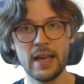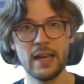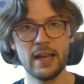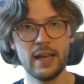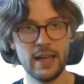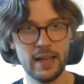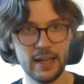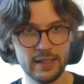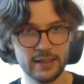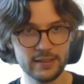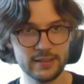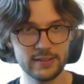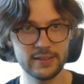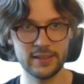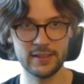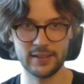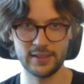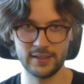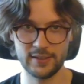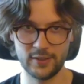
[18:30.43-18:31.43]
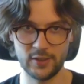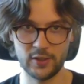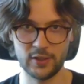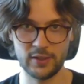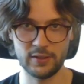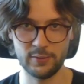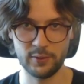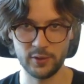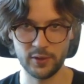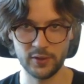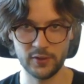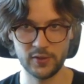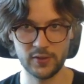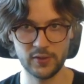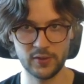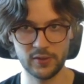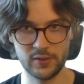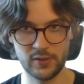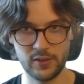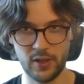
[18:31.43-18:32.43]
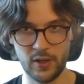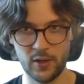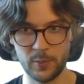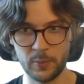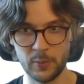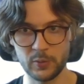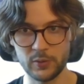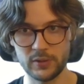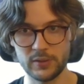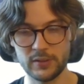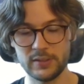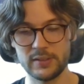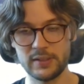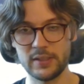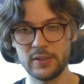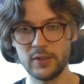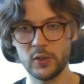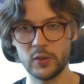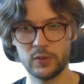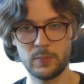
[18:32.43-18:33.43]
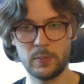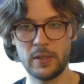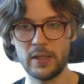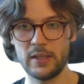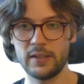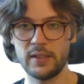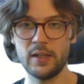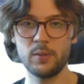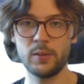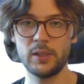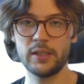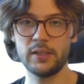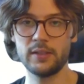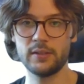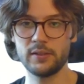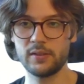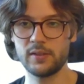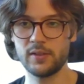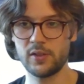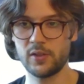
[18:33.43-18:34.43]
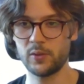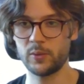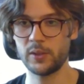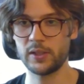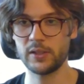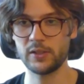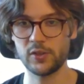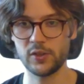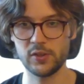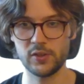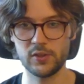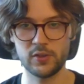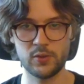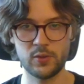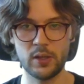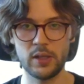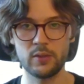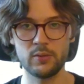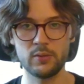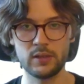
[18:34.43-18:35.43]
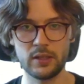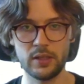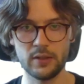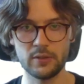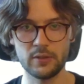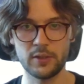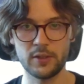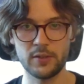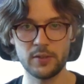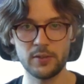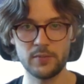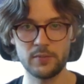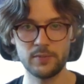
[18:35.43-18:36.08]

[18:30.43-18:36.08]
And again, luckily for us, our opponent did not play an A-Wing, so we can just trade with Cloud Rider,